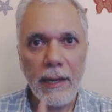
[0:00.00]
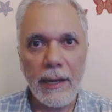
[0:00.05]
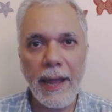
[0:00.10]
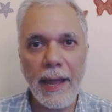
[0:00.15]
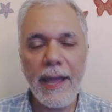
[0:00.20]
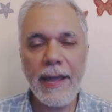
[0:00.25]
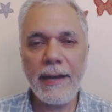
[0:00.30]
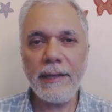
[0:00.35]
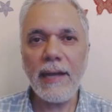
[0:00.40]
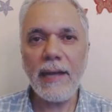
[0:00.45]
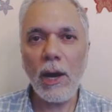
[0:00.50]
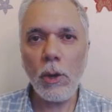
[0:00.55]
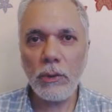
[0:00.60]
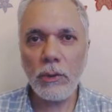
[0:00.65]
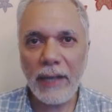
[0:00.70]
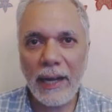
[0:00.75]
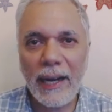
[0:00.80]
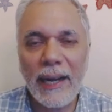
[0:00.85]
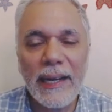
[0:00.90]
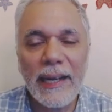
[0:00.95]
laying
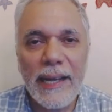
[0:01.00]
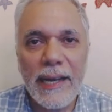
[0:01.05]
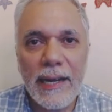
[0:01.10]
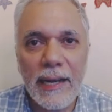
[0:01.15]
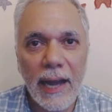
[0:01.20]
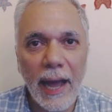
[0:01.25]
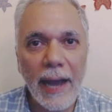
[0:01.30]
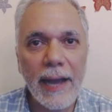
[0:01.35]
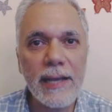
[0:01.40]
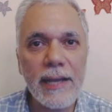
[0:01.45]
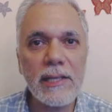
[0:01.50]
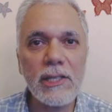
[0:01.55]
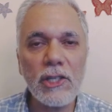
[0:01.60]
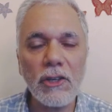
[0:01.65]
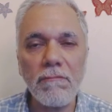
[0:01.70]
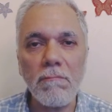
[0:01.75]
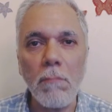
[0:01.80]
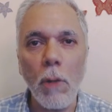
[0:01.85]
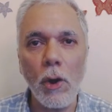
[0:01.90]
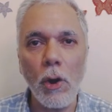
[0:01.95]
down the clean lines of